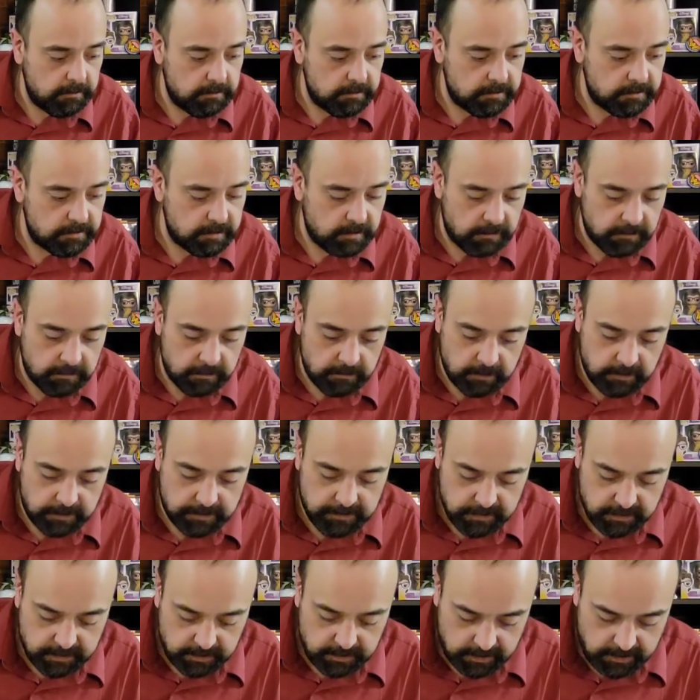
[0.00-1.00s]
So I
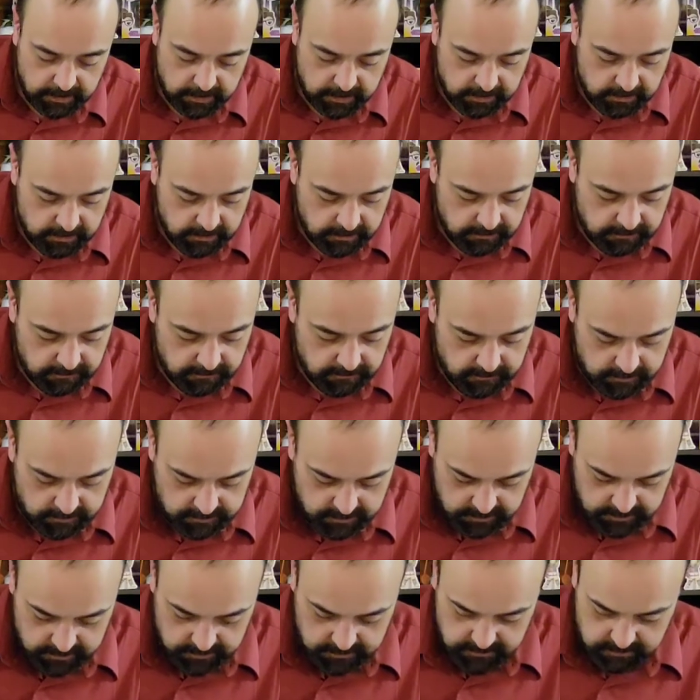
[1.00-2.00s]
think Era
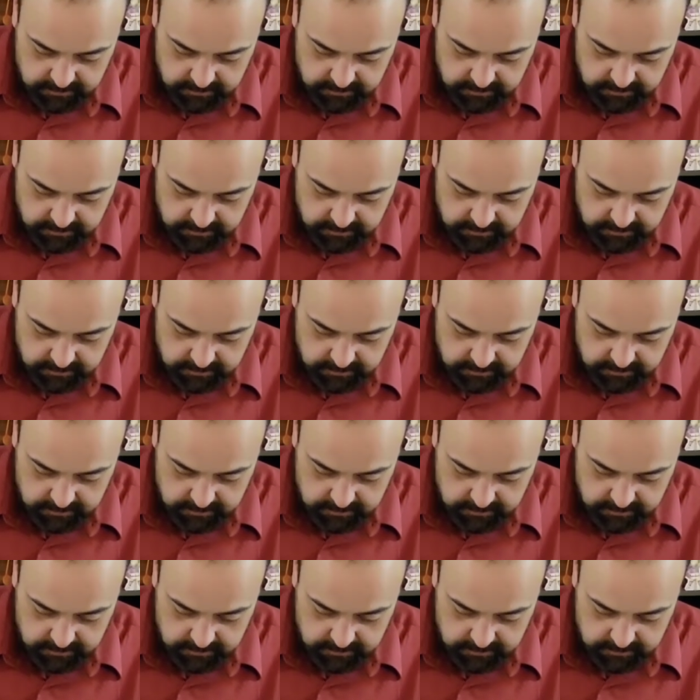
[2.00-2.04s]
1